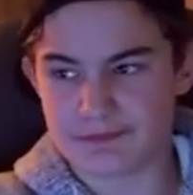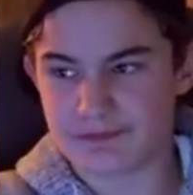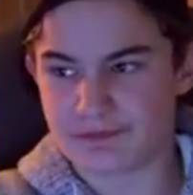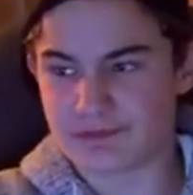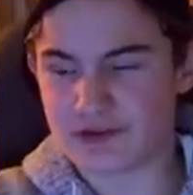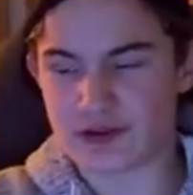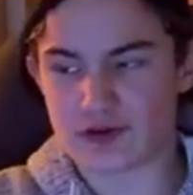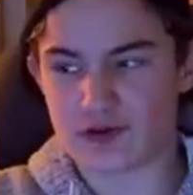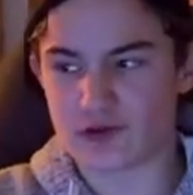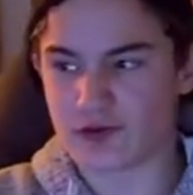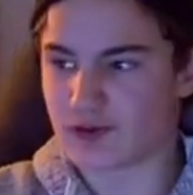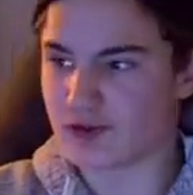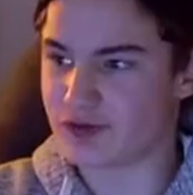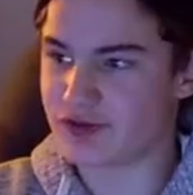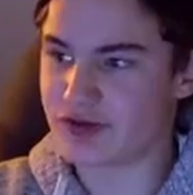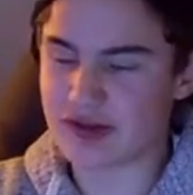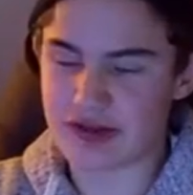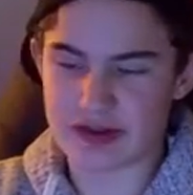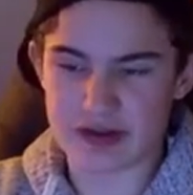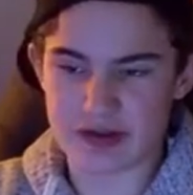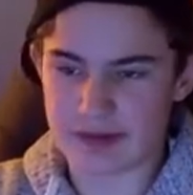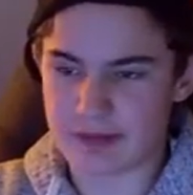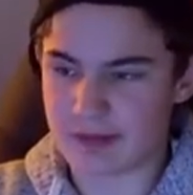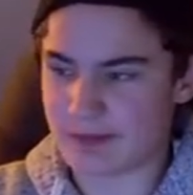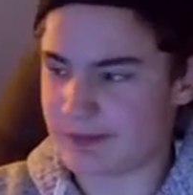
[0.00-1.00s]
record
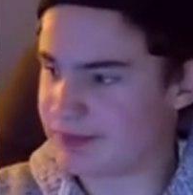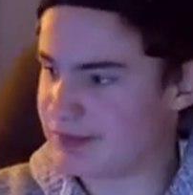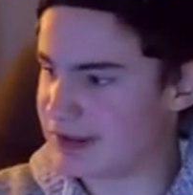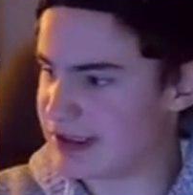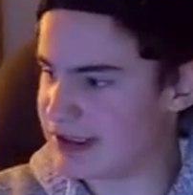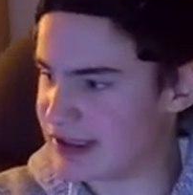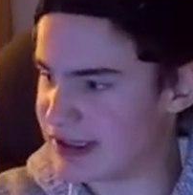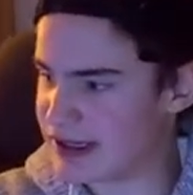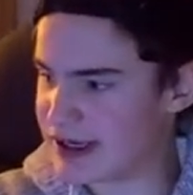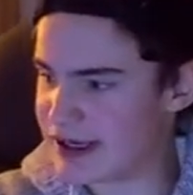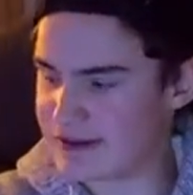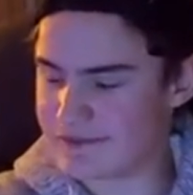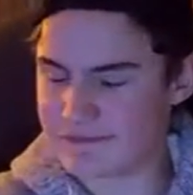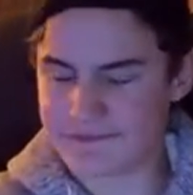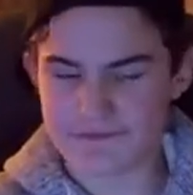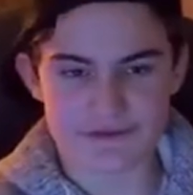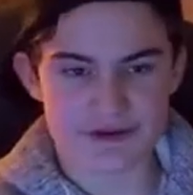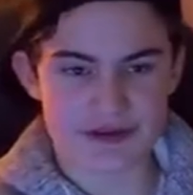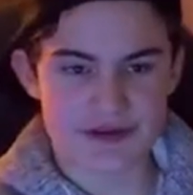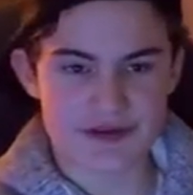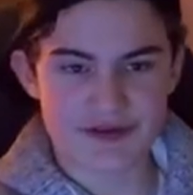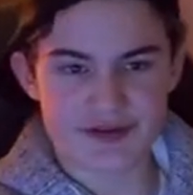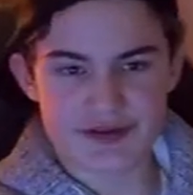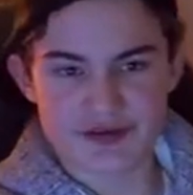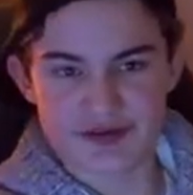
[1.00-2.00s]
me and
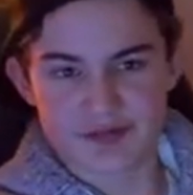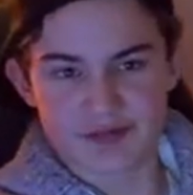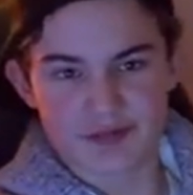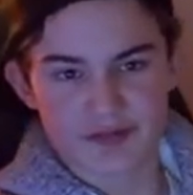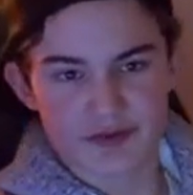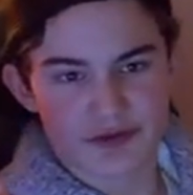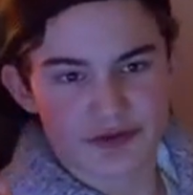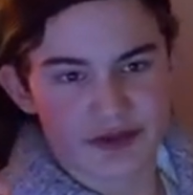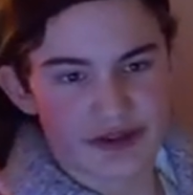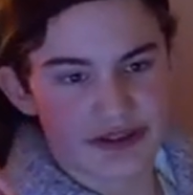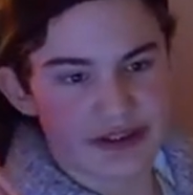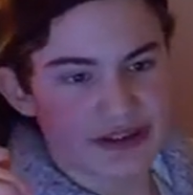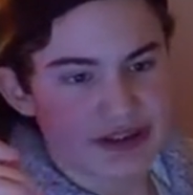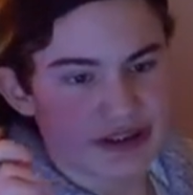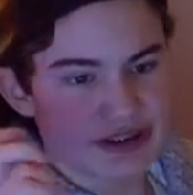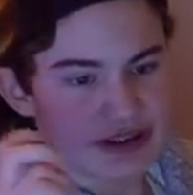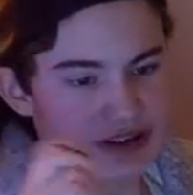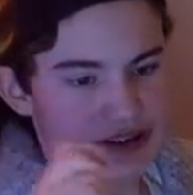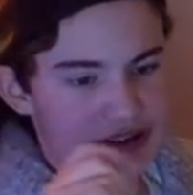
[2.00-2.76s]
friends exploring,